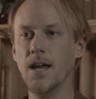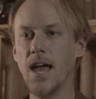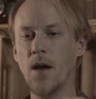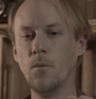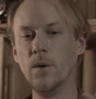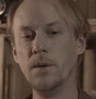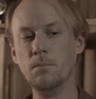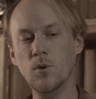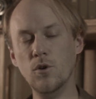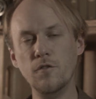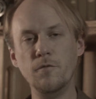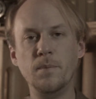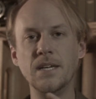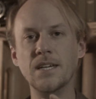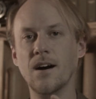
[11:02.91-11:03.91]
and we
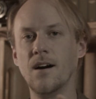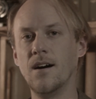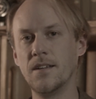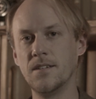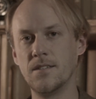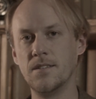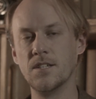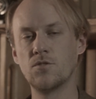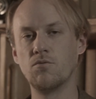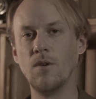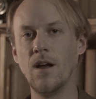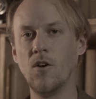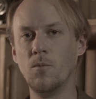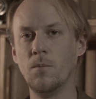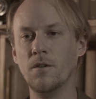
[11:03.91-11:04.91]
move beyond this
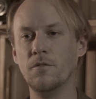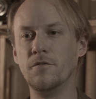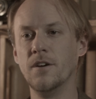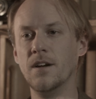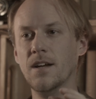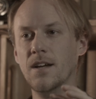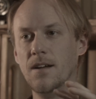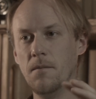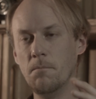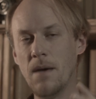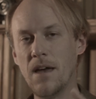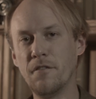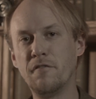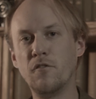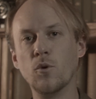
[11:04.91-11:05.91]
realm of
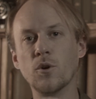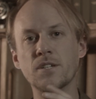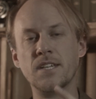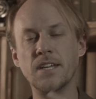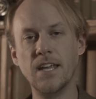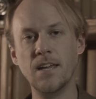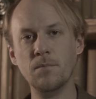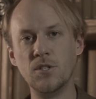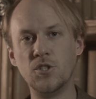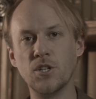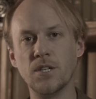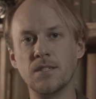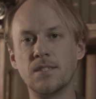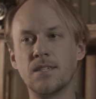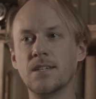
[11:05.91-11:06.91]
metaphors and
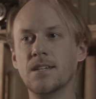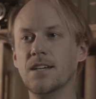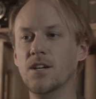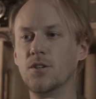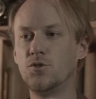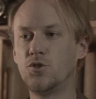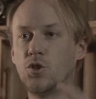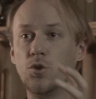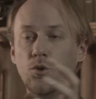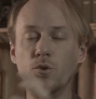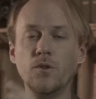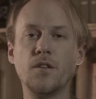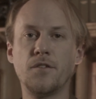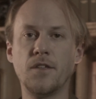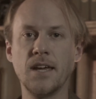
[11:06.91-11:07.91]
images to
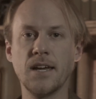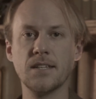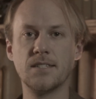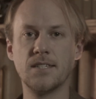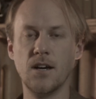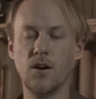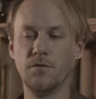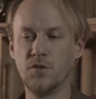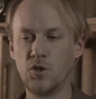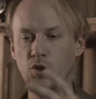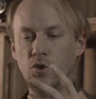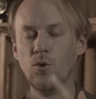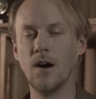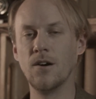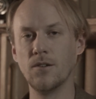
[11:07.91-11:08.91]
the thing itself,
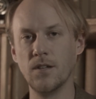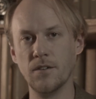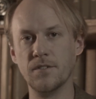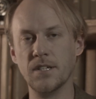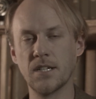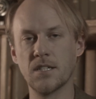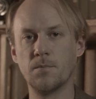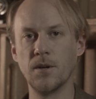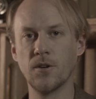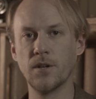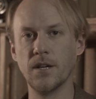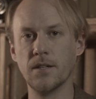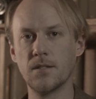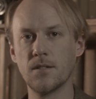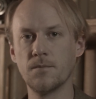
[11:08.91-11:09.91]
to our lived
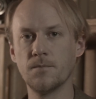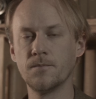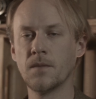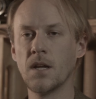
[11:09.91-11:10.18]
experience.